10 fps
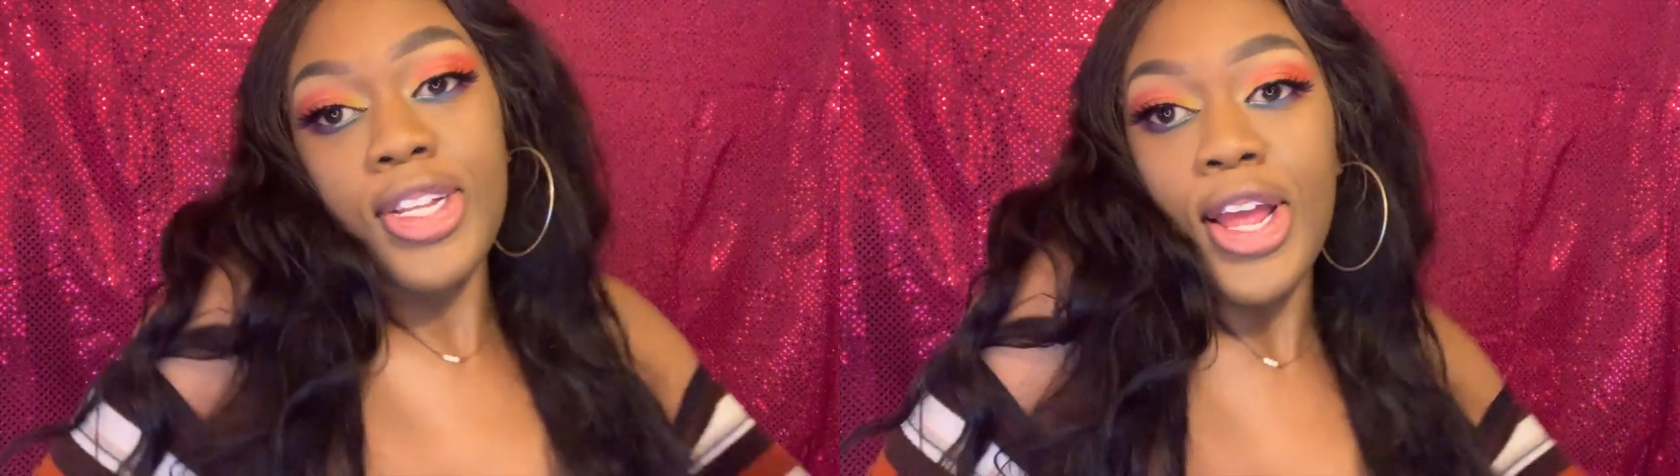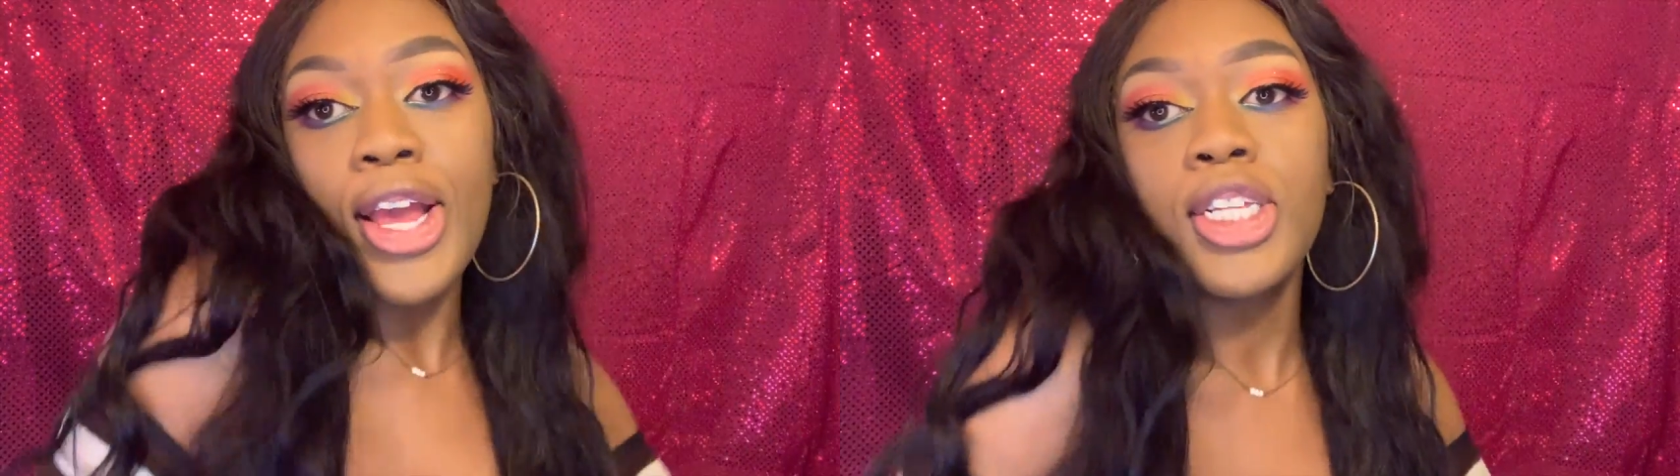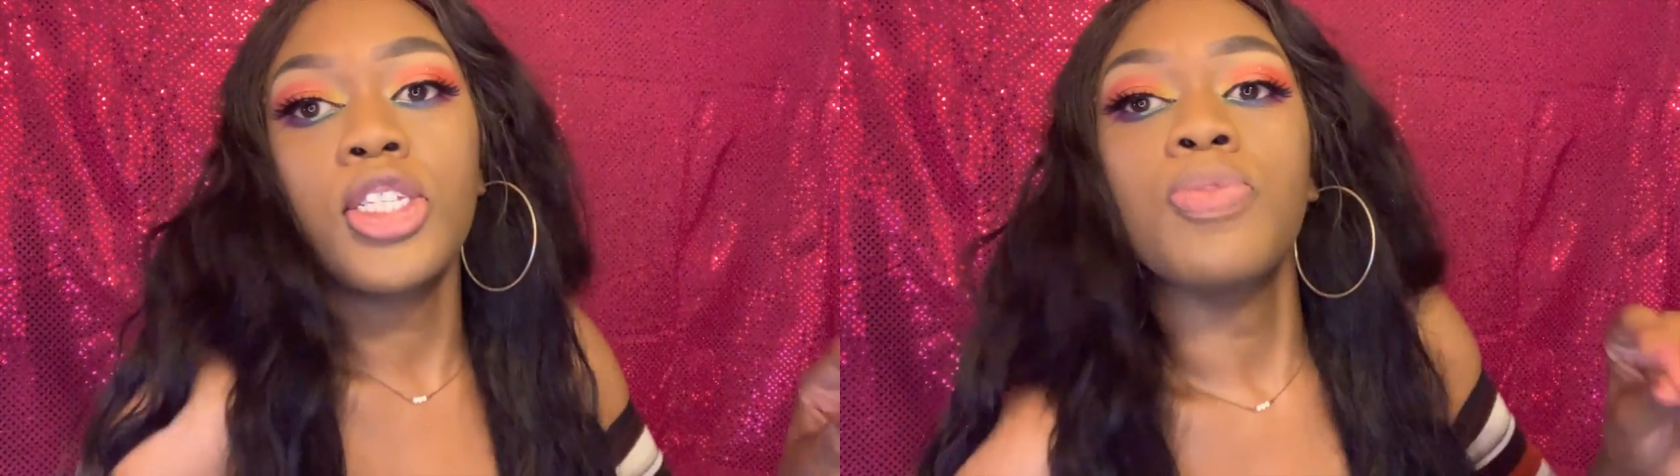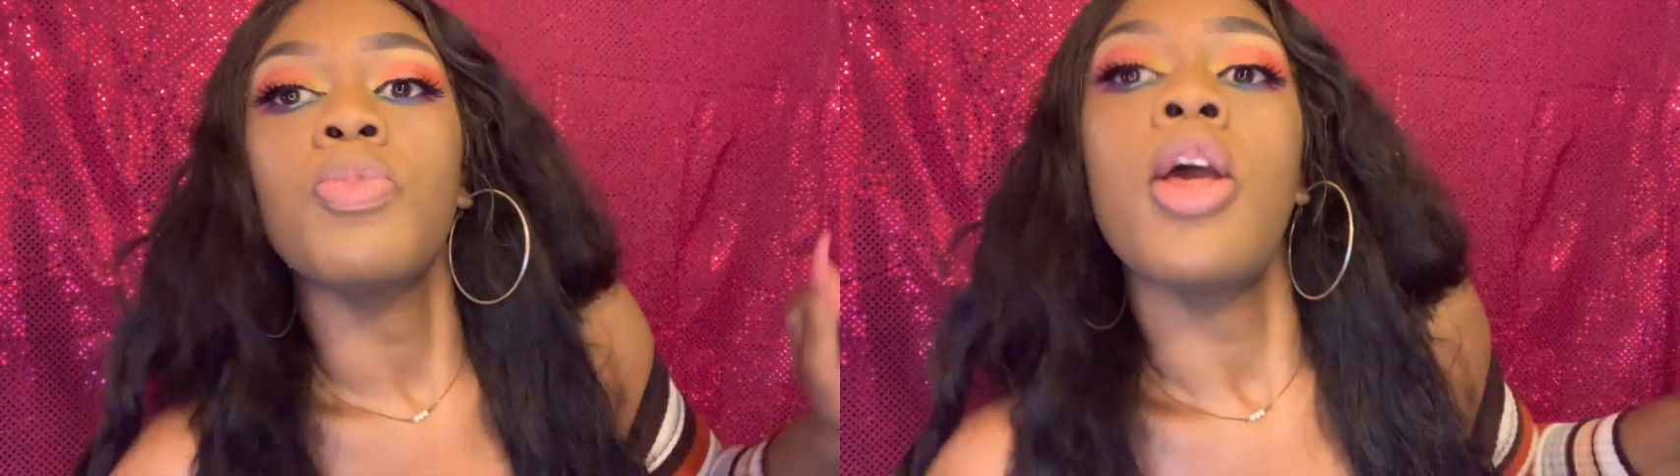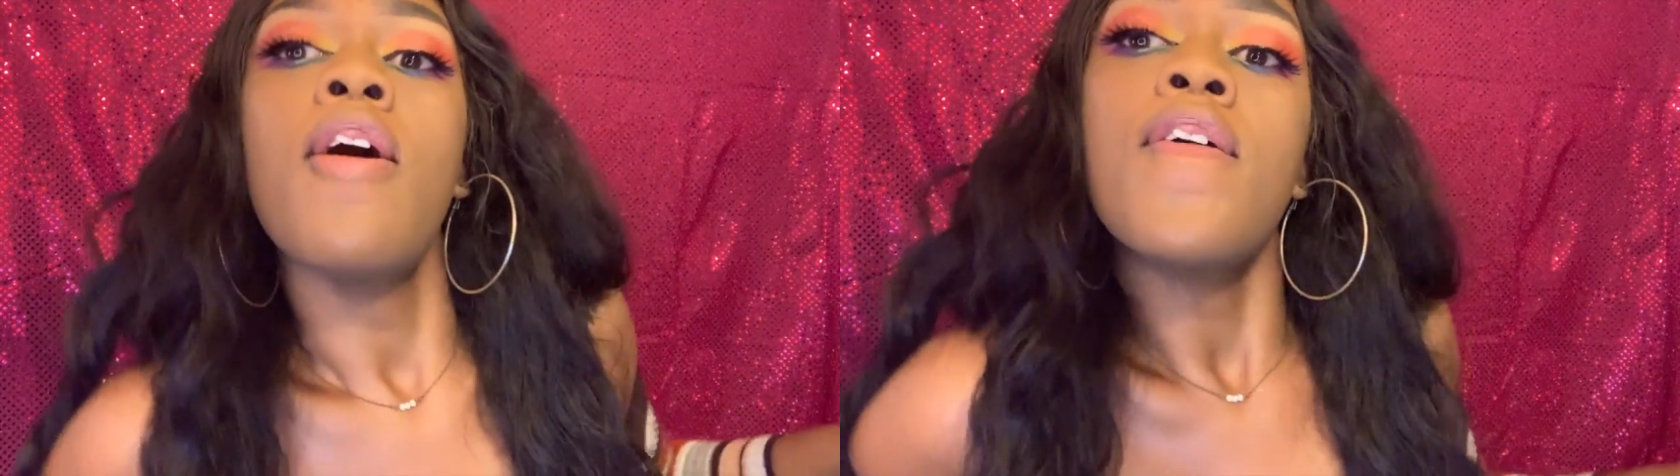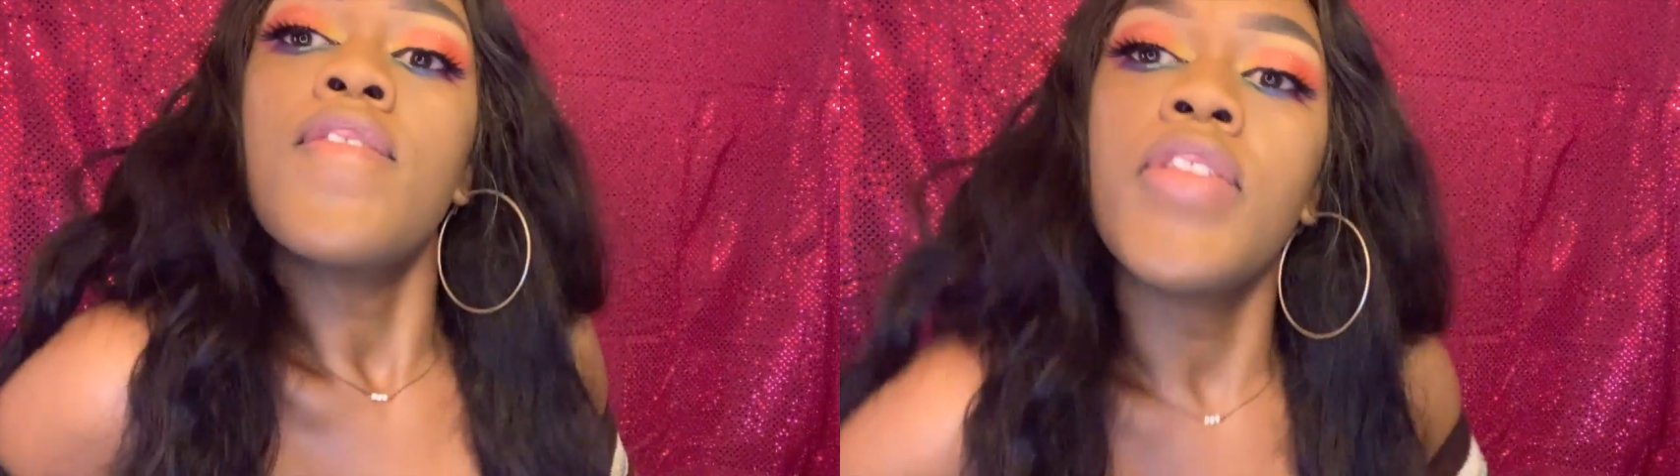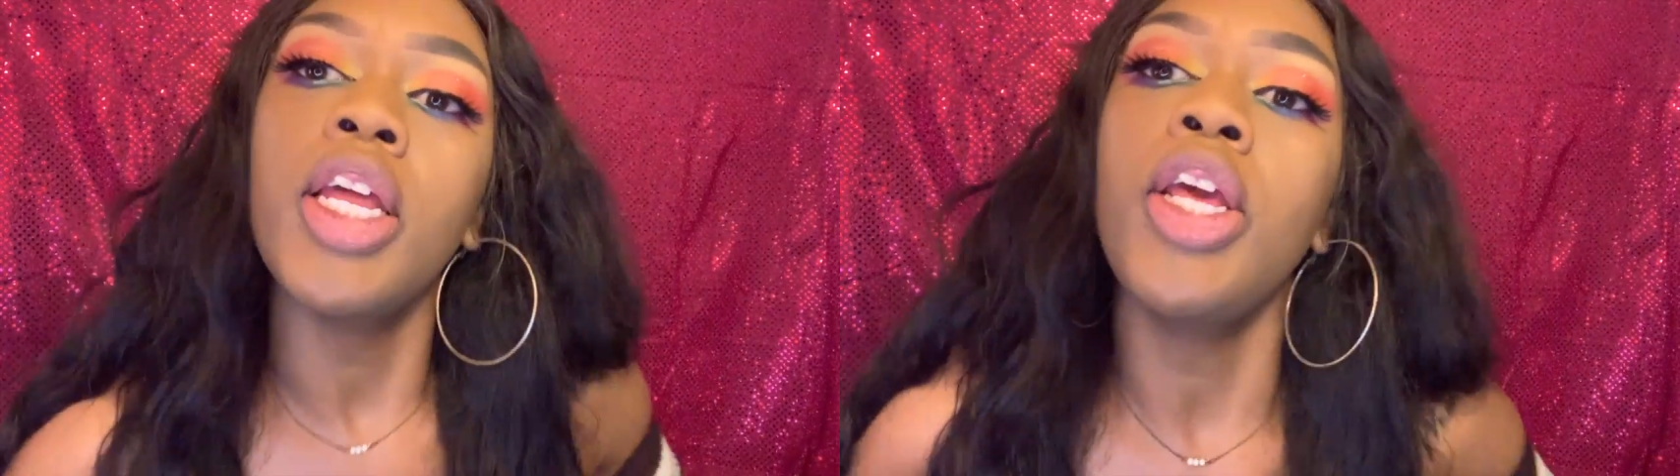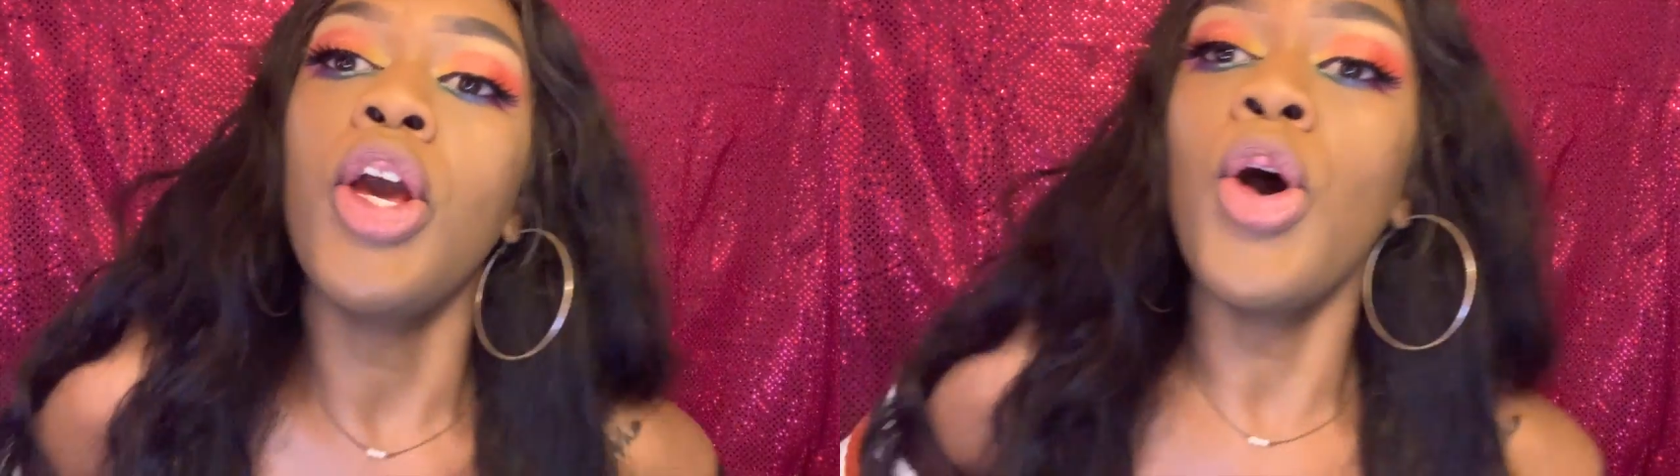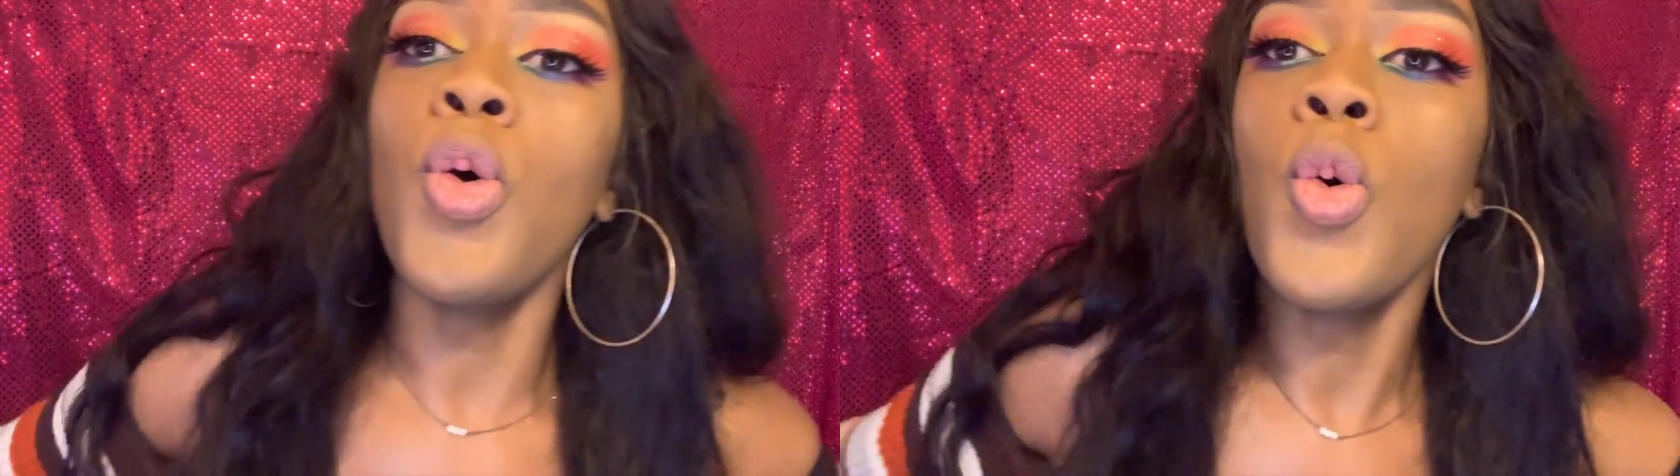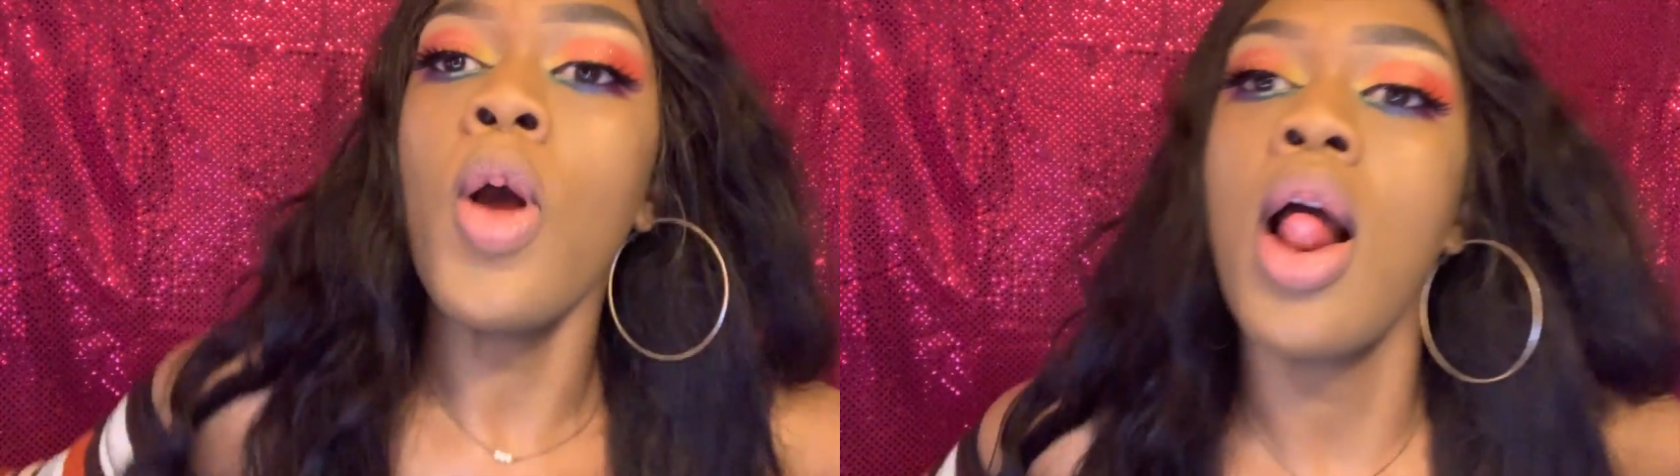next
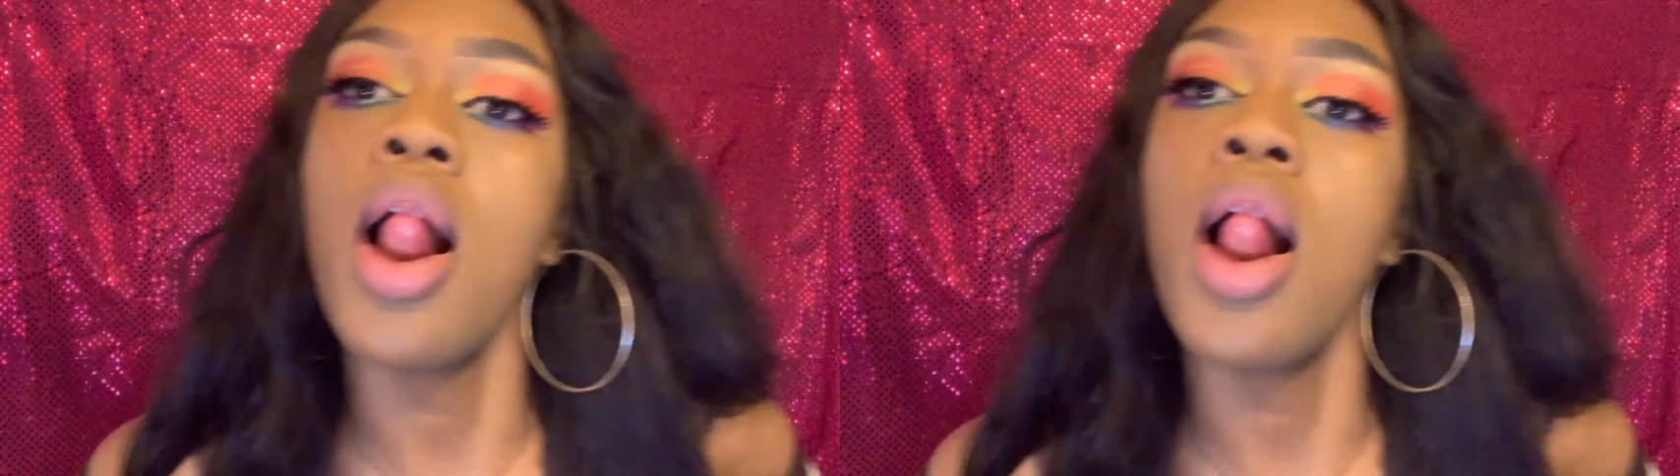video,